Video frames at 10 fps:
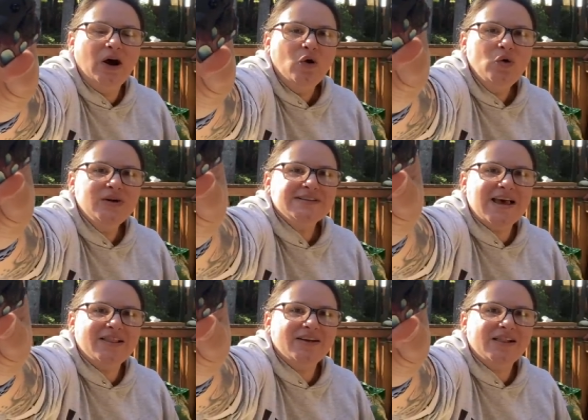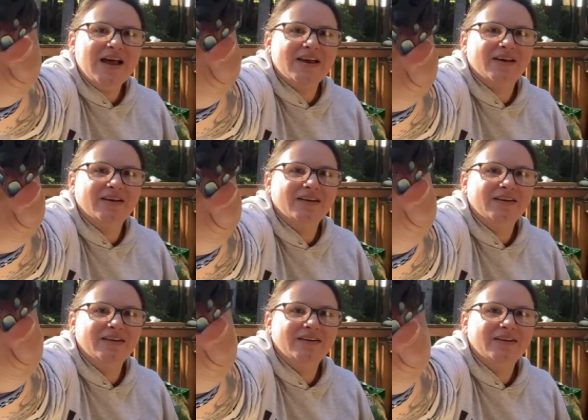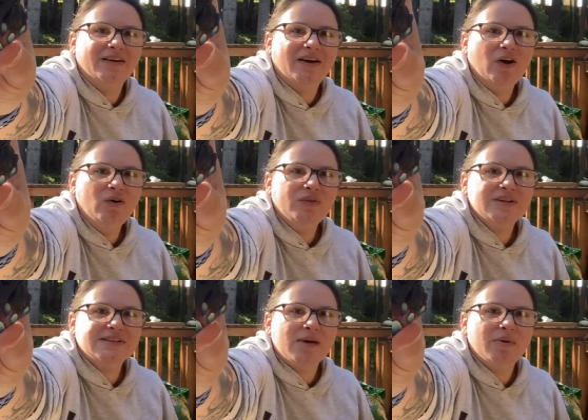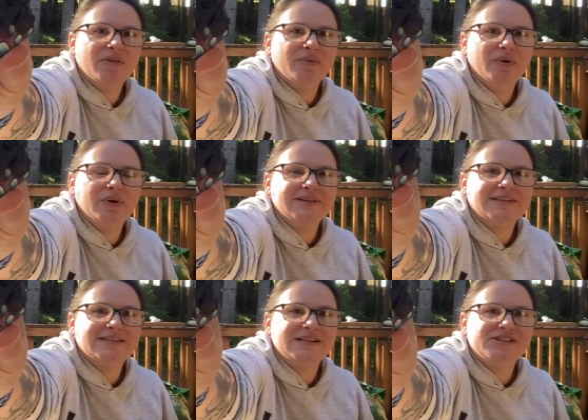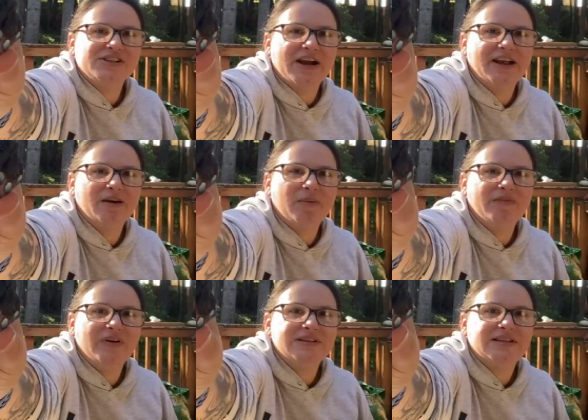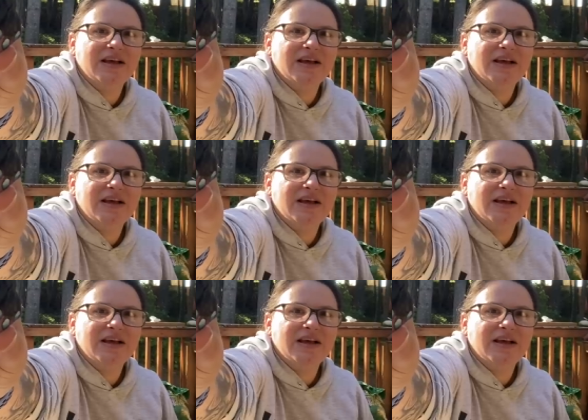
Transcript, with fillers: Who does that look like? Hopefully it's coming through because the sun's shining in my face.